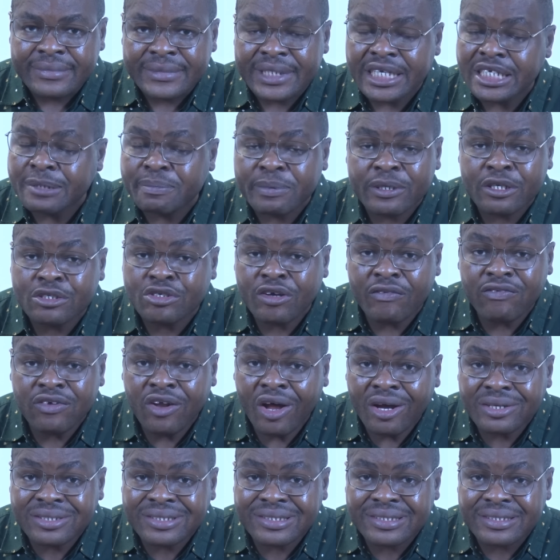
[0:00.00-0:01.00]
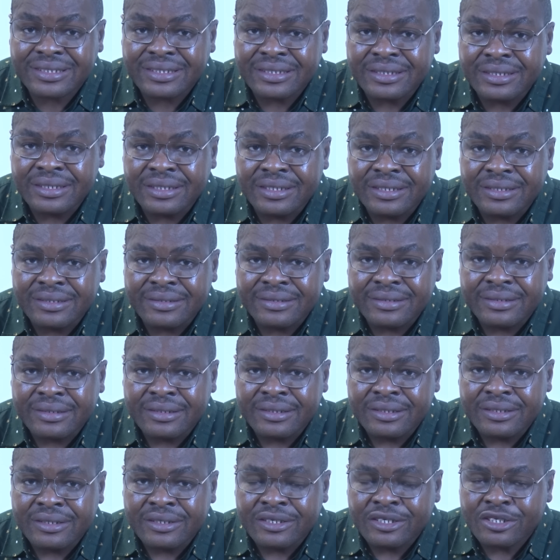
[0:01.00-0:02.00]
The spirit of loss.
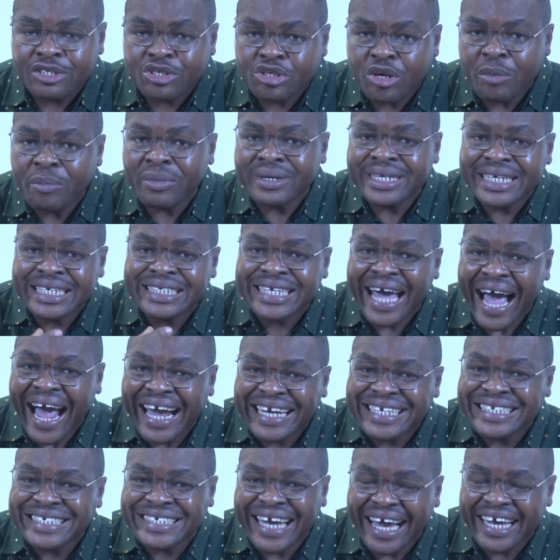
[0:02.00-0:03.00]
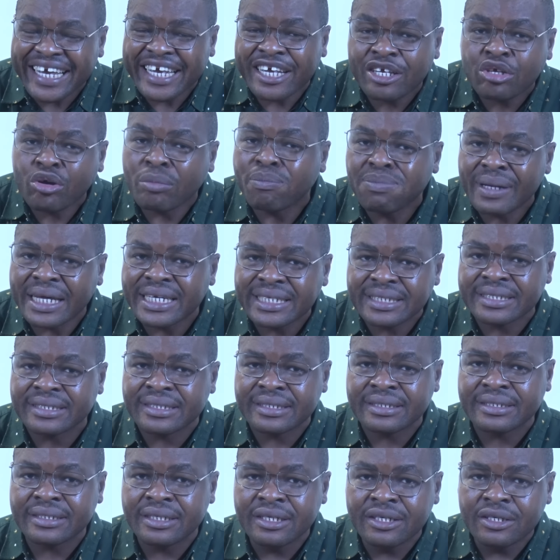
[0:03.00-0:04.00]
Somebody is hijacking your
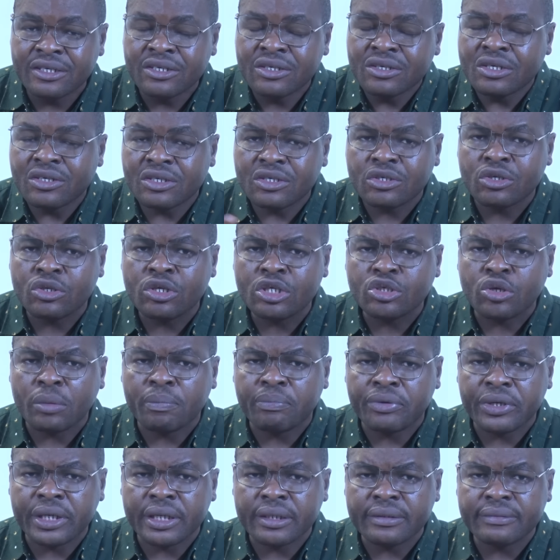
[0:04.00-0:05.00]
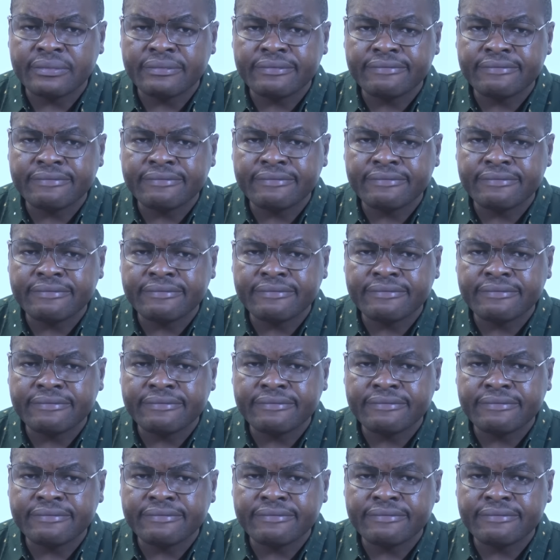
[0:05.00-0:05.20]
blessings. You need to pray.